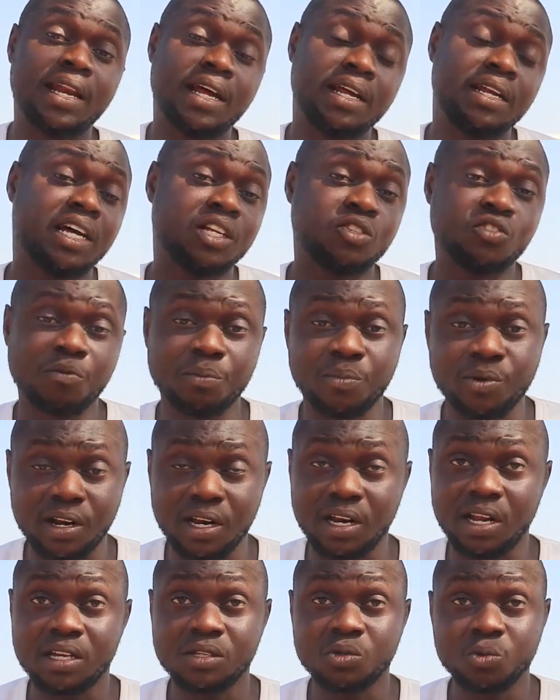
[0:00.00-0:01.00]
than that of
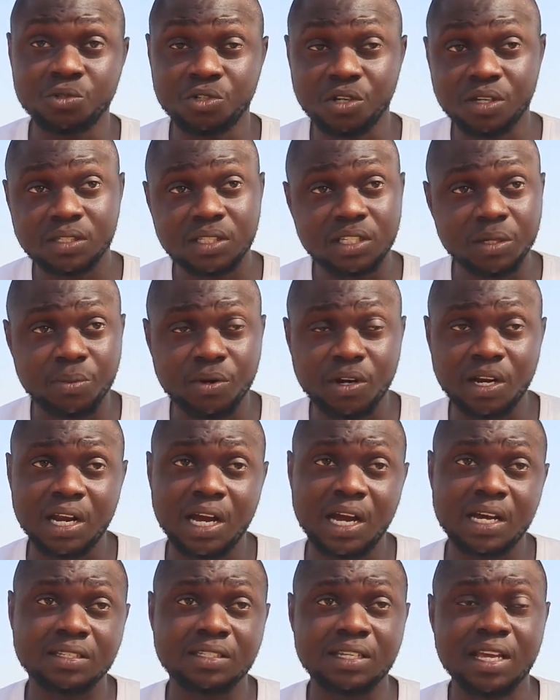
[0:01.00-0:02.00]
broilers. We just see
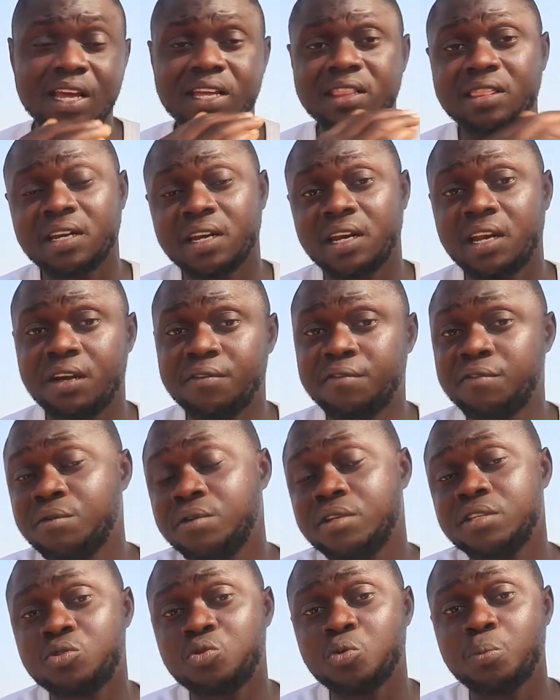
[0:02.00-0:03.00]
broilers entry level
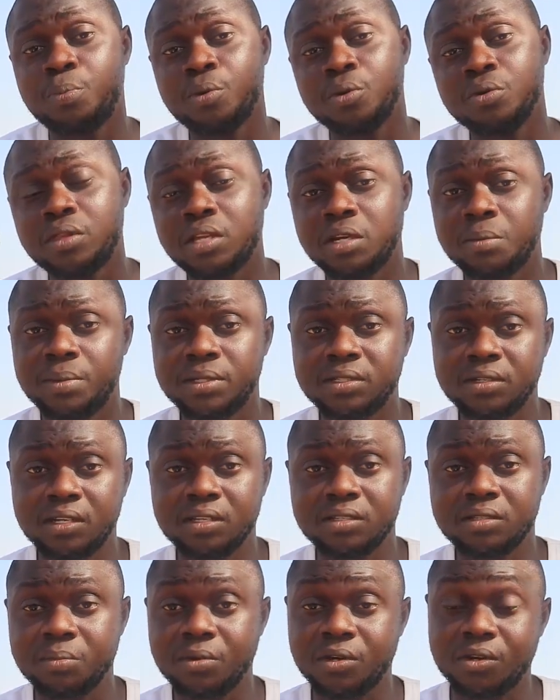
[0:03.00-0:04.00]
into poultry
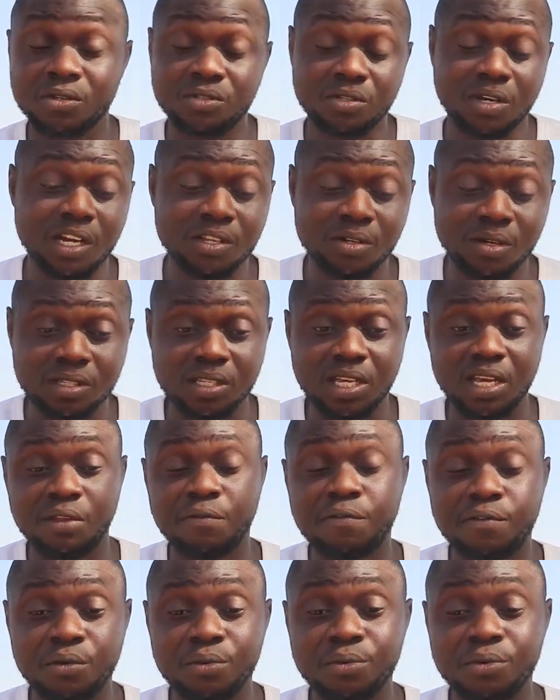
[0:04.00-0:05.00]
business because you can just get
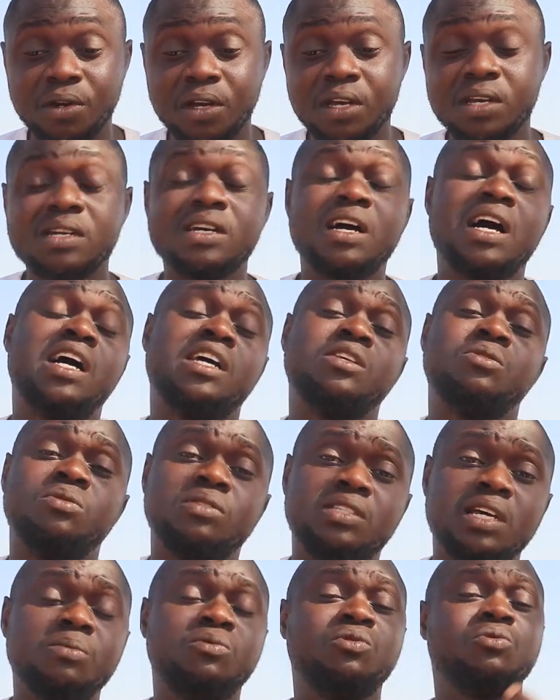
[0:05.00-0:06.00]
few and use
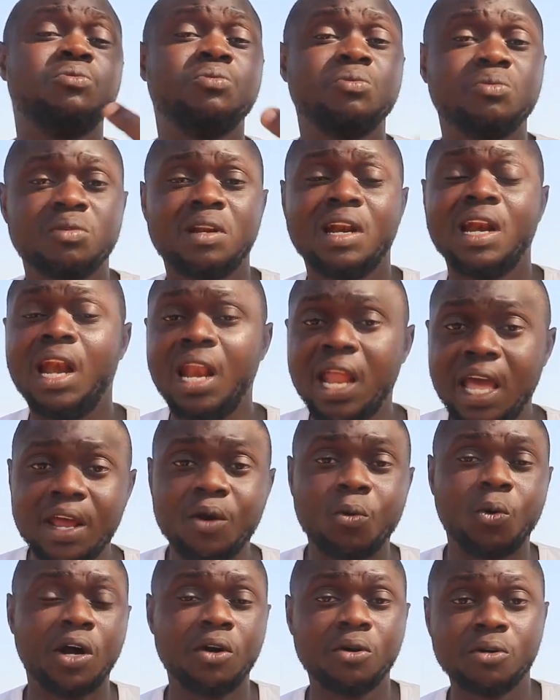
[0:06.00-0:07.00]
them to
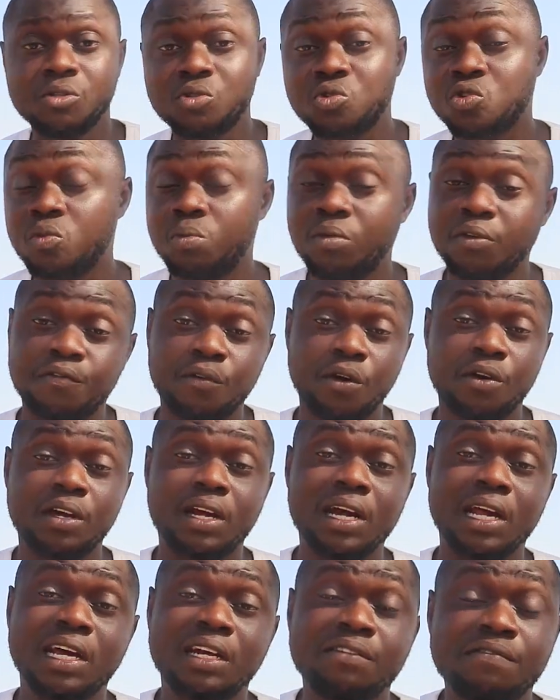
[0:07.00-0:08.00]
learn one or two before you
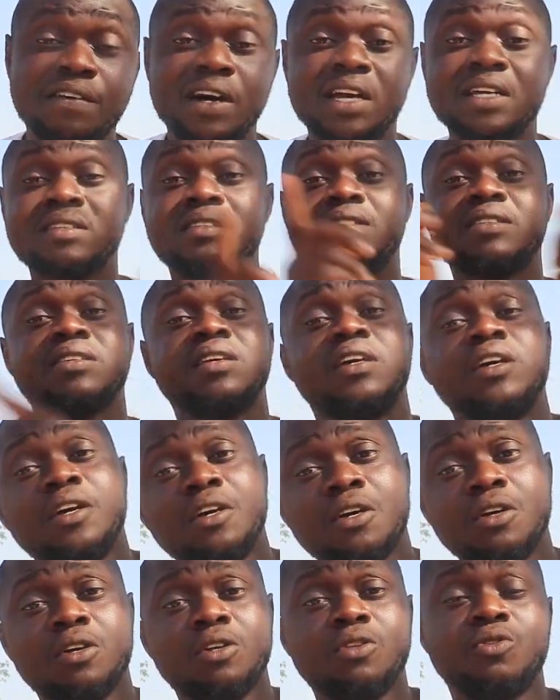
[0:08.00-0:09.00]
can advance
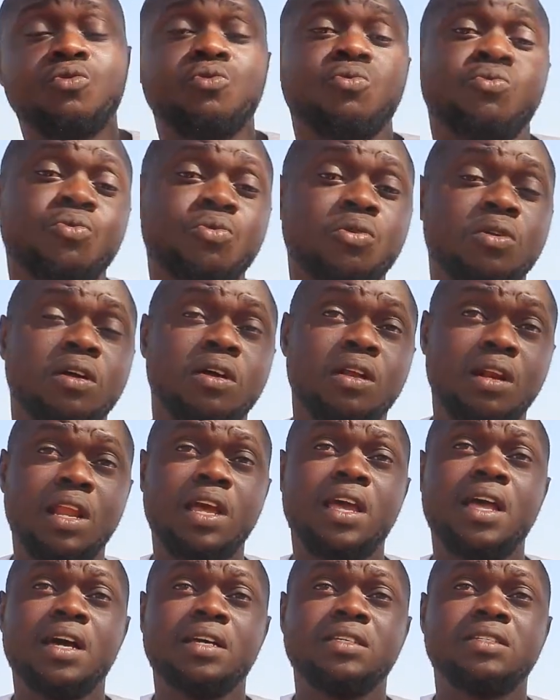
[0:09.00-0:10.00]
to
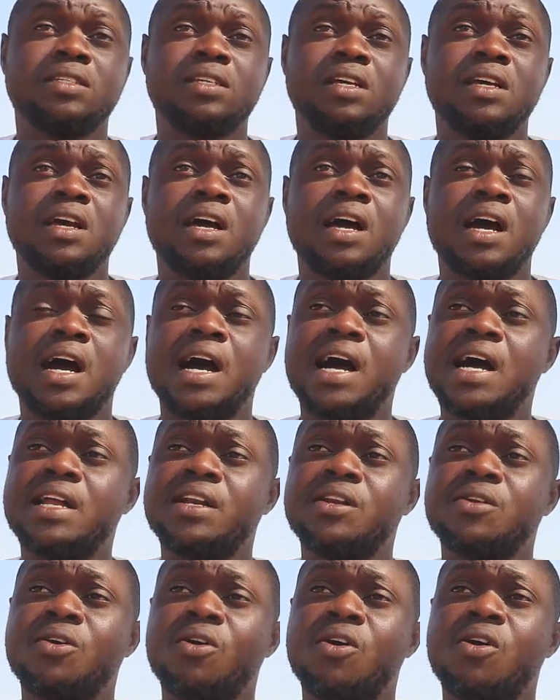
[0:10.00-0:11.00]
layers.
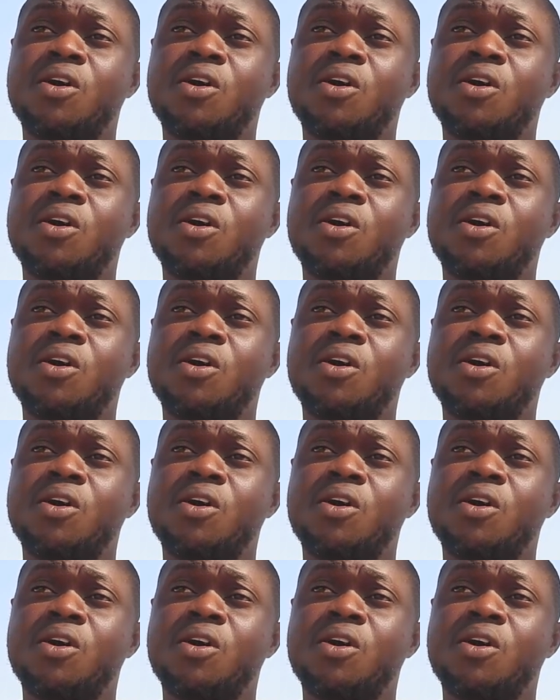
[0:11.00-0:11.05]
And